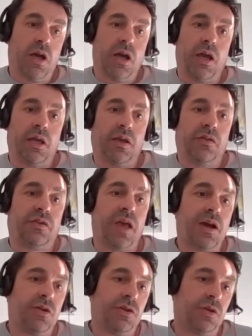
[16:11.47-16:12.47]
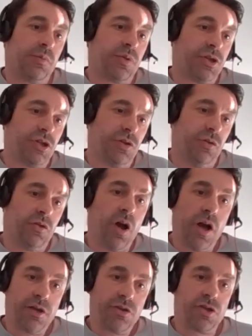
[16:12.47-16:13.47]
It's how you produce
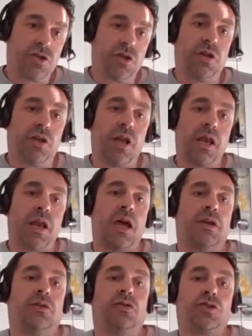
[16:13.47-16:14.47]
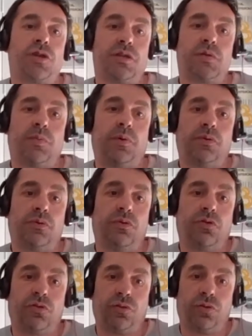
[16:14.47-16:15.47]
hydrogen and then how you transport,
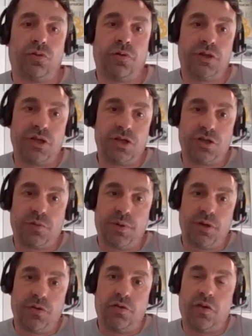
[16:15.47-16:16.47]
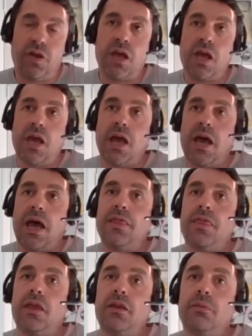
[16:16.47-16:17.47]
store and distribute it.
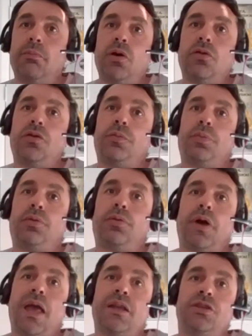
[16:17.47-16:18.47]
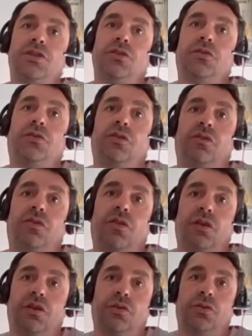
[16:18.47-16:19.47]
And then the multiple end uses
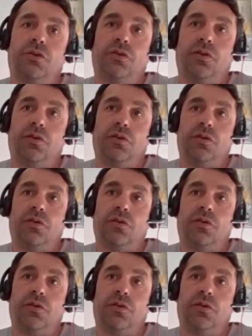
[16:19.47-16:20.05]
that you can